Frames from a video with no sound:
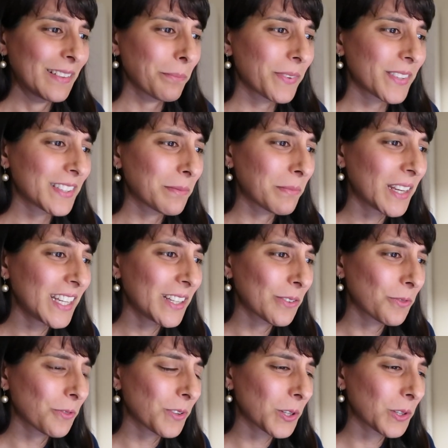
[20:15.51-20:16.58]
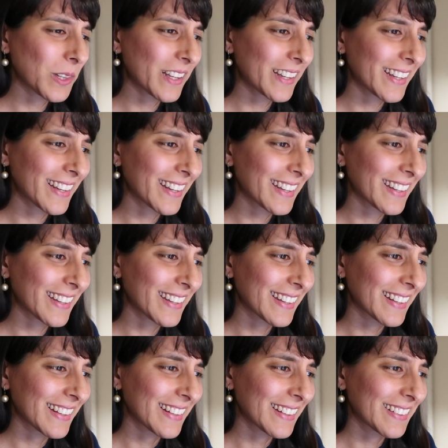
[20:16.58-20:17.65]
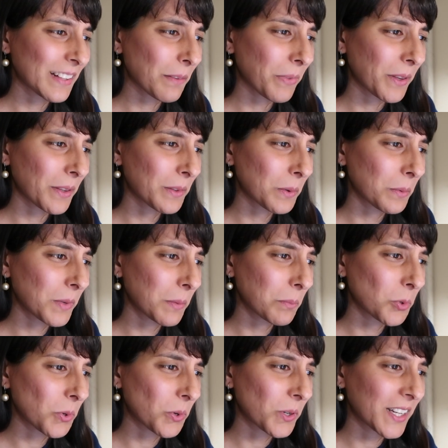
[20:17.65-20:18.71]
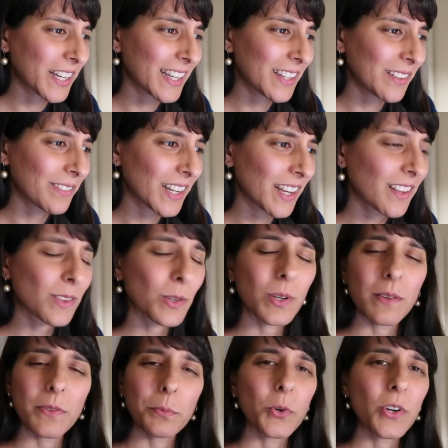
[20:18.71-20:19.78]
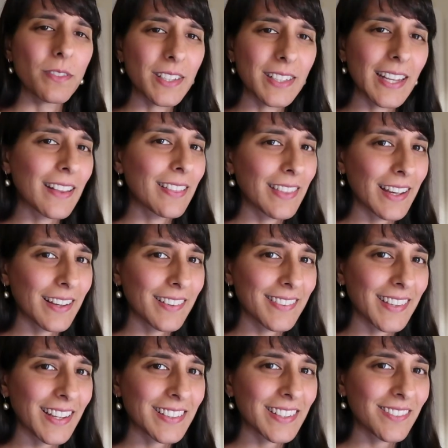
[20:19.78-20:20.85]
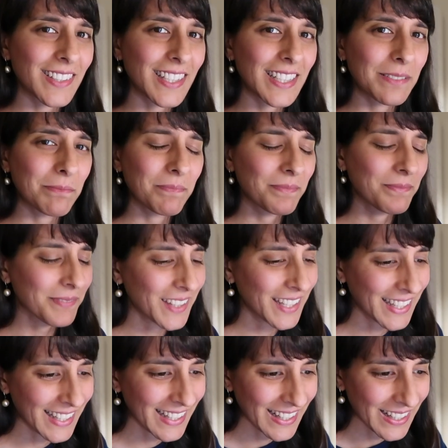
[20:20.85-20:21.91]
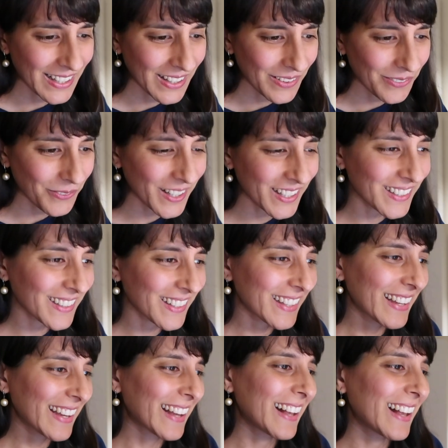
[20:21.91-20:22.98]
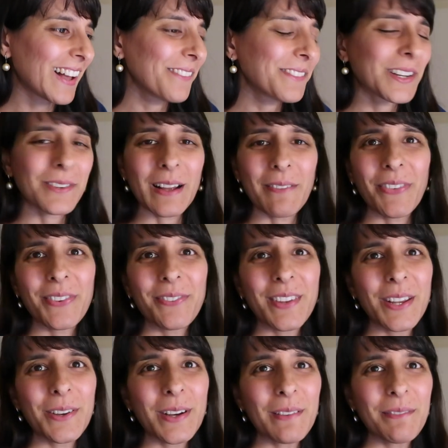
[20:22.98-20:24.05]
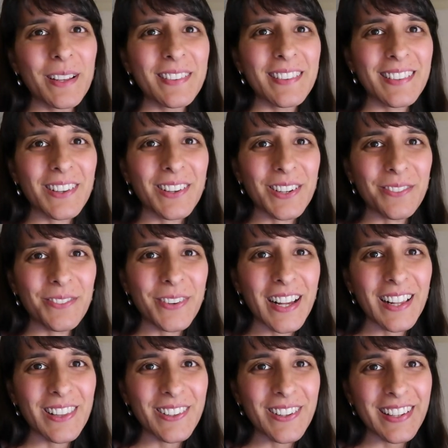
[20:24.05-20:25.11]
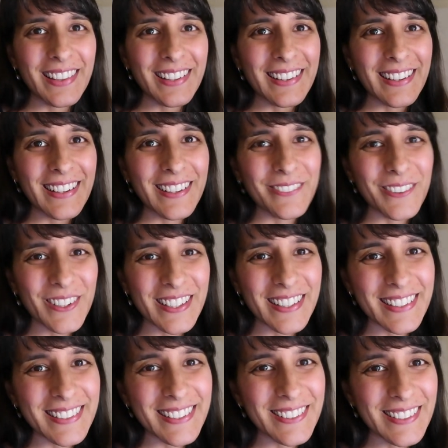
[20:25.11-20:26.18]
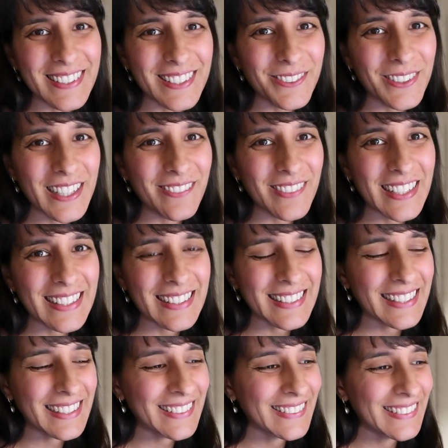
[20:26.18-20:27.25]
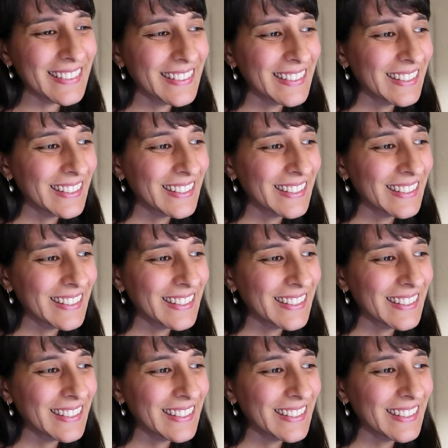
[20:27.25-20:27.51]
But to me it felt like something a little bit more creative, and I thought it's more of a tenth house activity. Well, I'm going to wrap this video up because it's gone on far longer than I wanted it to. It's twenty minutes now.